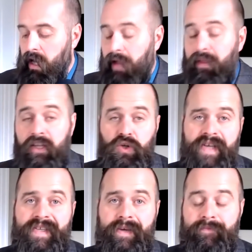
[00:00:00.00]
I think it's
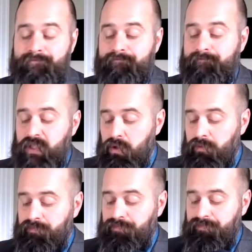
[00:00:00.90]
crazy.
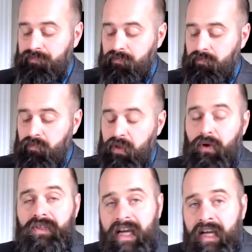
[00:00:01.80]
So there
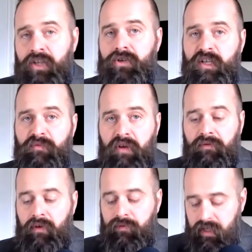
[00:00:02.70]
are dangers in
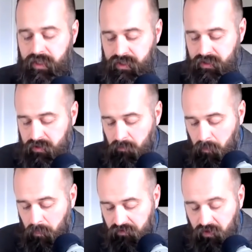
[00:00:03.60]
private revelations.
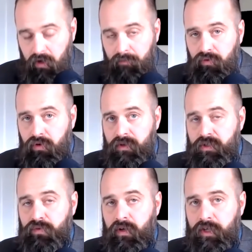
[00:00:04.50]
If they're not approved,
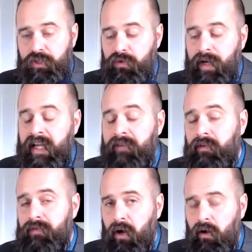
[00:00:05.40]
it's a real issue. And
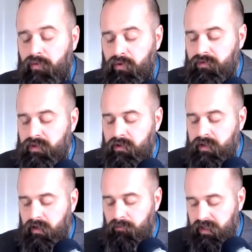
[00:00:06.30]
even if they are approved,
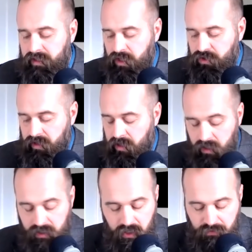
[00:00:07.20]
they can be a danger in that. I'm
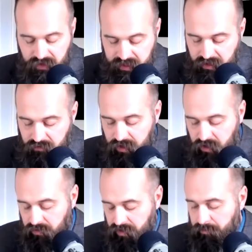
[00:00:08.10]
going to talk about that in a
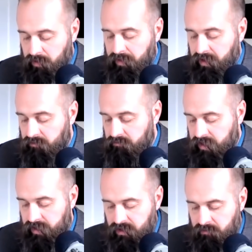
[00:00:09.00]
video in the upcoming
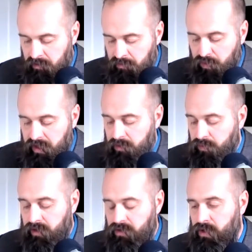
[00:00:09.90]
days and maybe
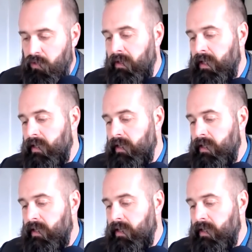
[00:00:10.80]
week or so.